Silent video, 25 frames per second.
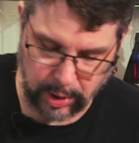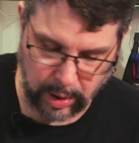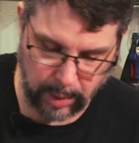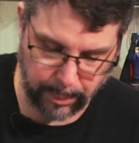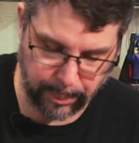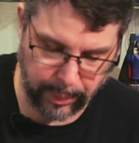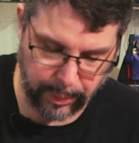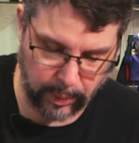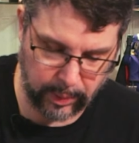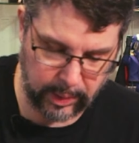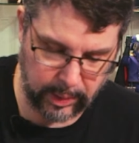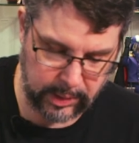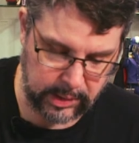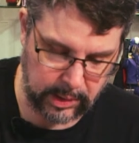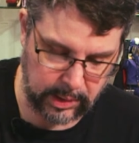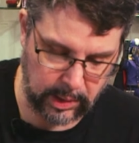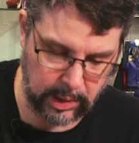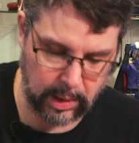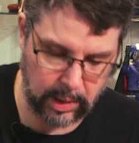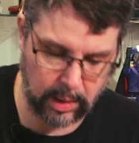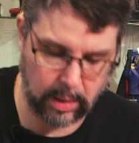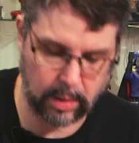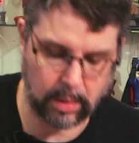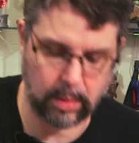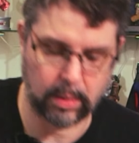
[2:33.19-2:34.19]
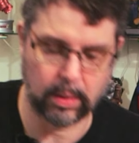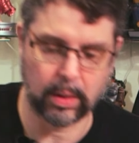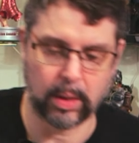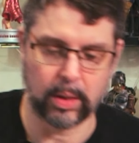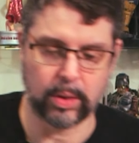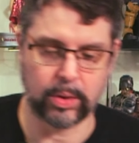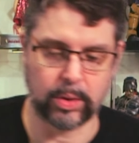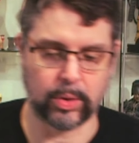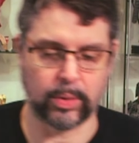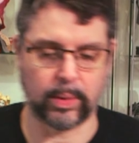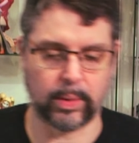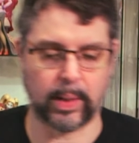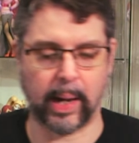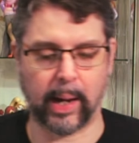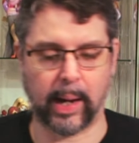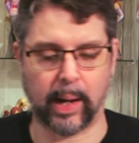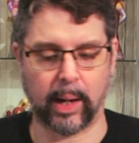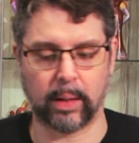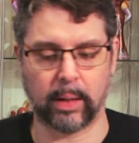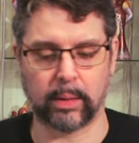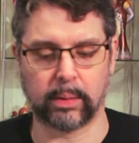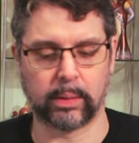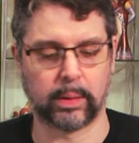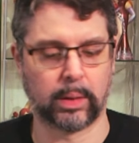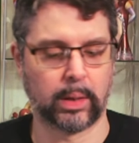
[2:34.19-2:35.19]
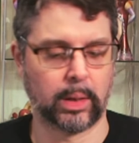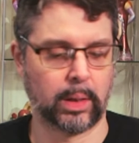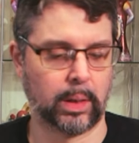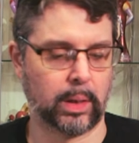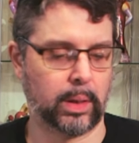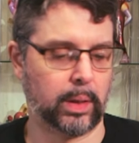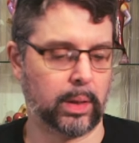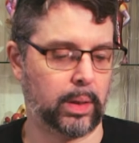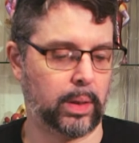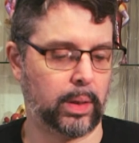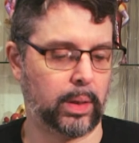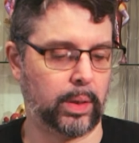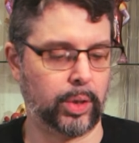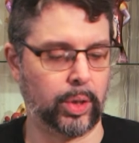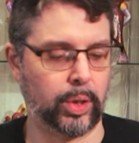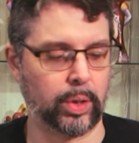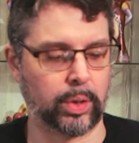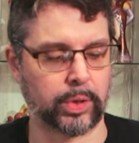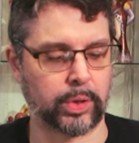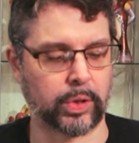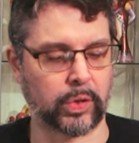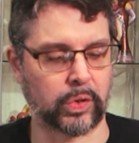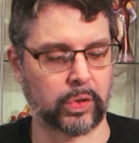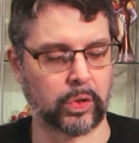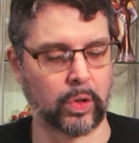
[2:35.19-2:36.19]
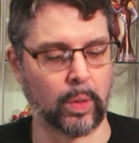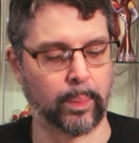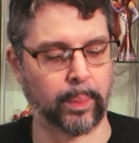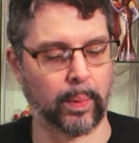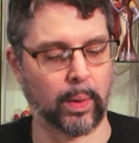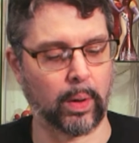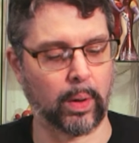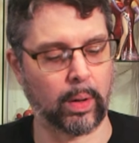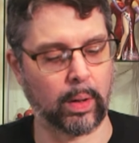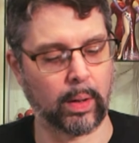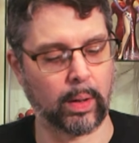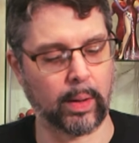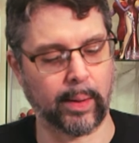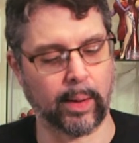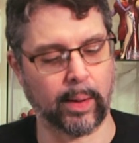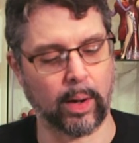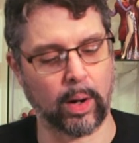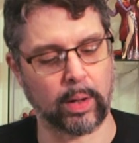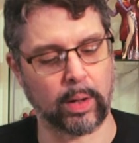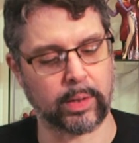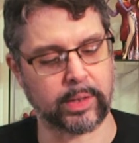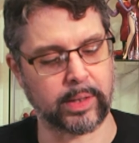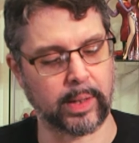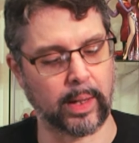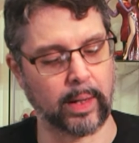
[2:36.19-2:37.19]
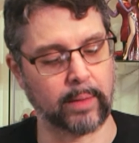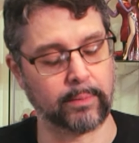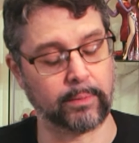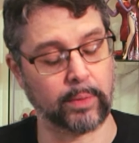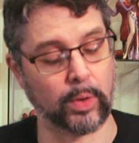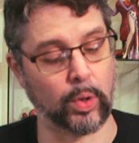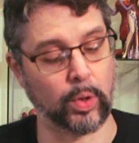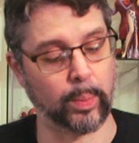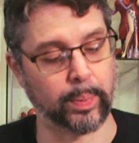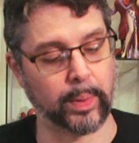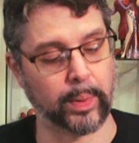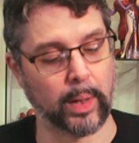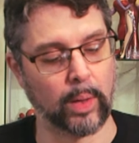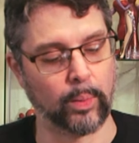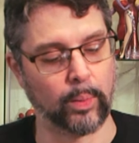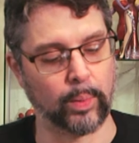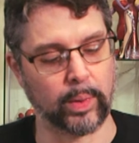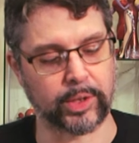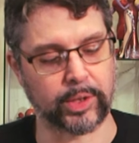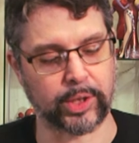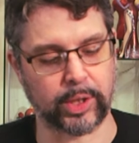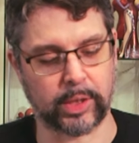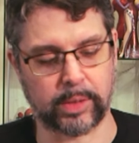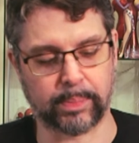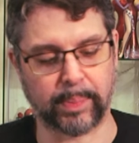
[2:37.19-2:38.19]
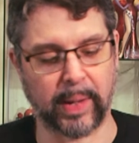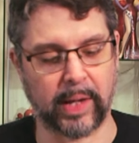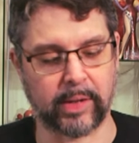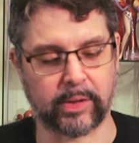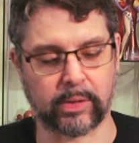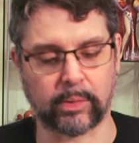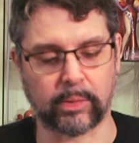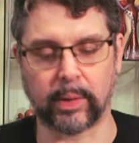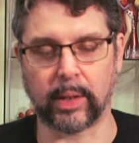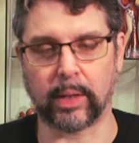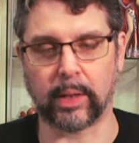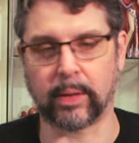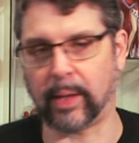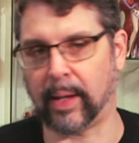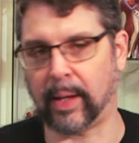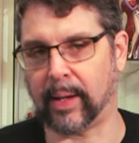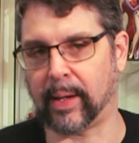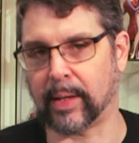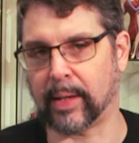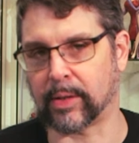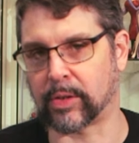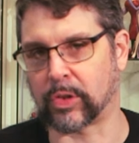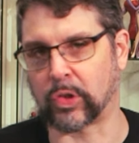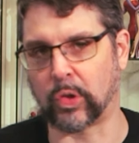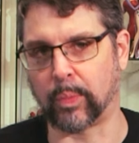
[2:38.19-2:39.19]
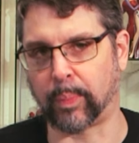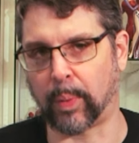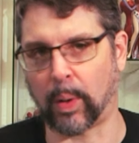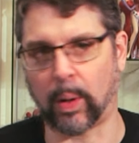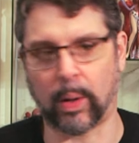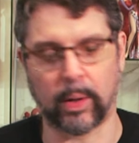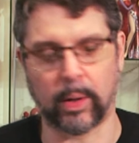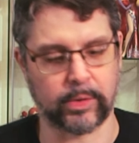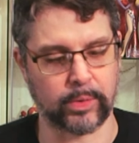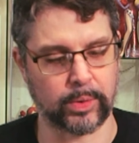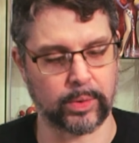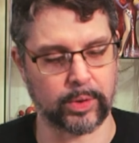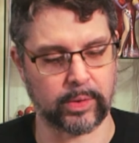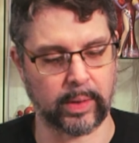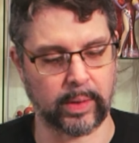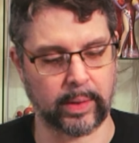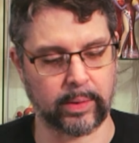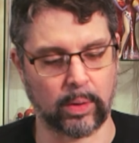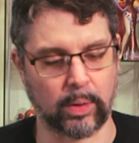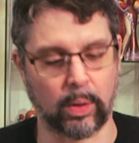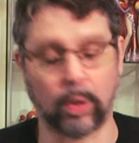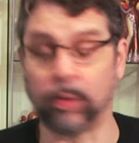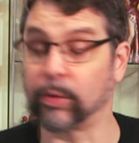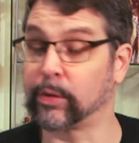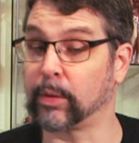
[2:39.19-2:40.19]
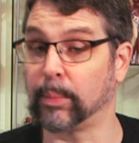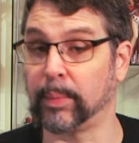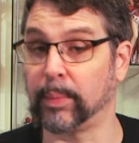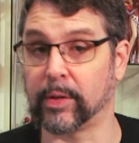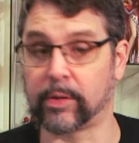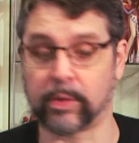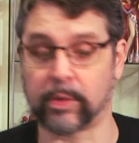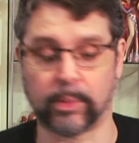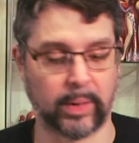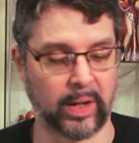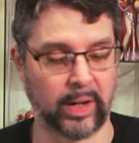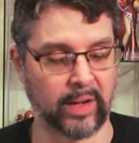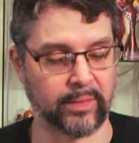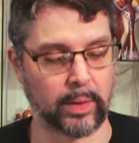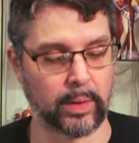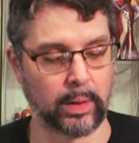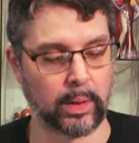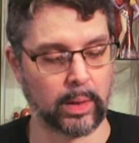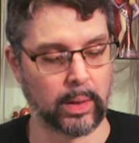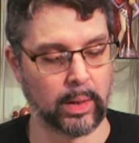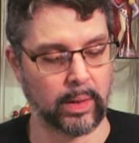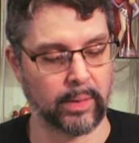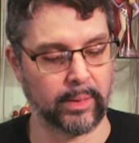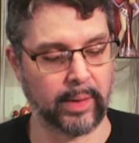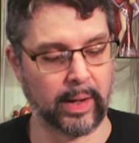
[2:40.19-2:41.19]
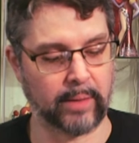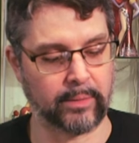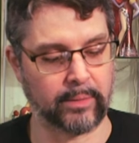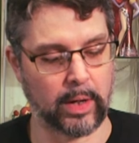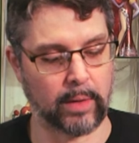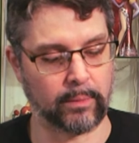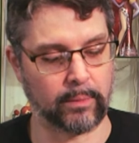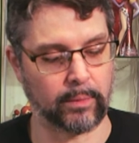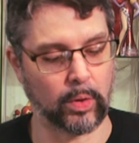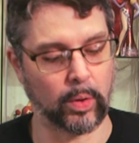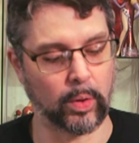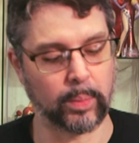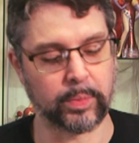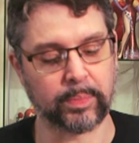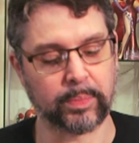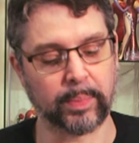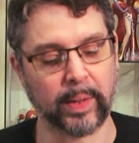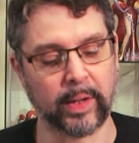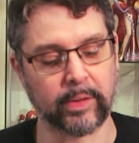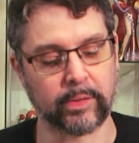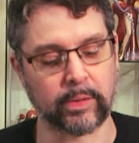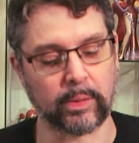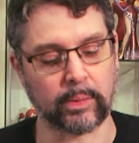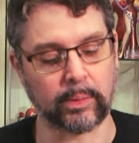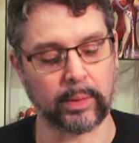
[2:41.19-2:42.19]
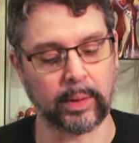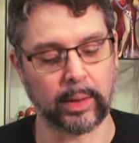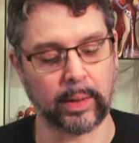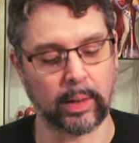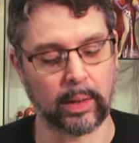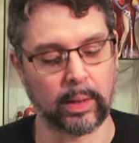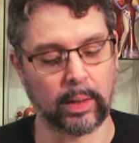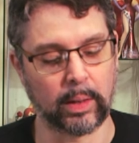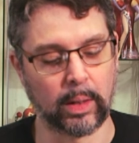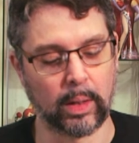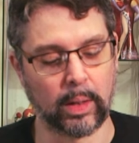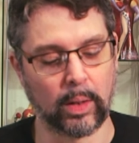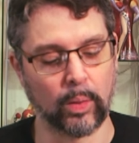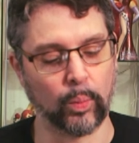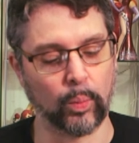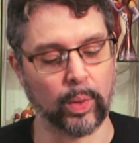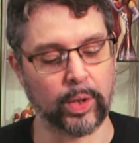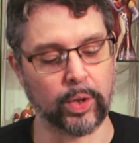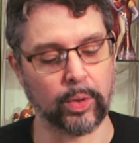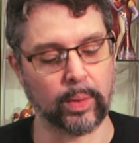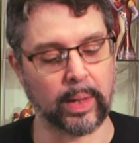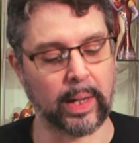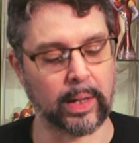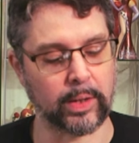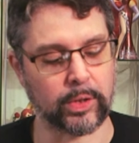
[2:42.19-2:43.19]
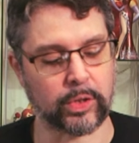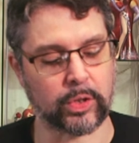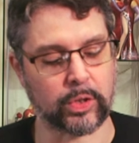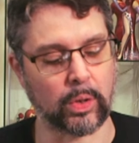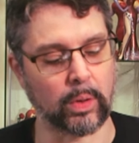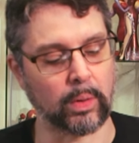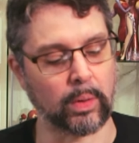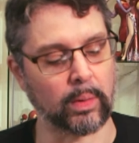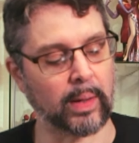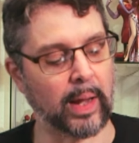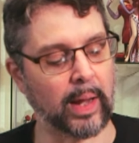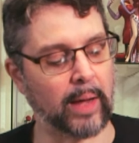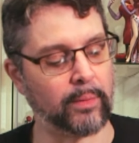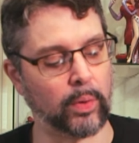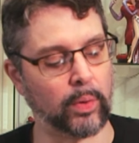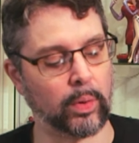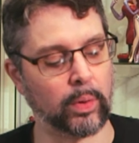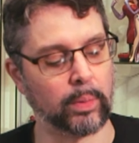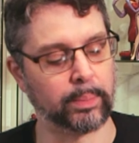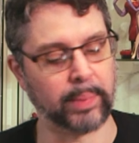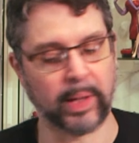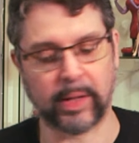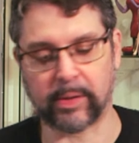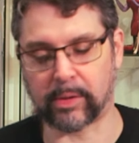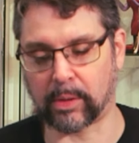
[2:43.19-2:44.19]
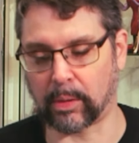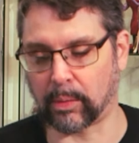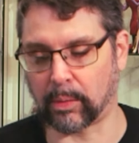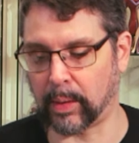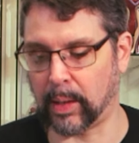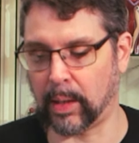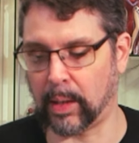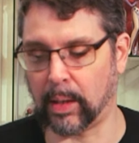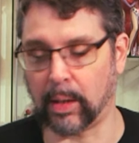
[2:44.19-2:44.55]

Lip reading: components in here. You got your super art envelope, which is basically they get super arts, which is like their ultimates or whatever. They have envelopes basically when you get a certain level basically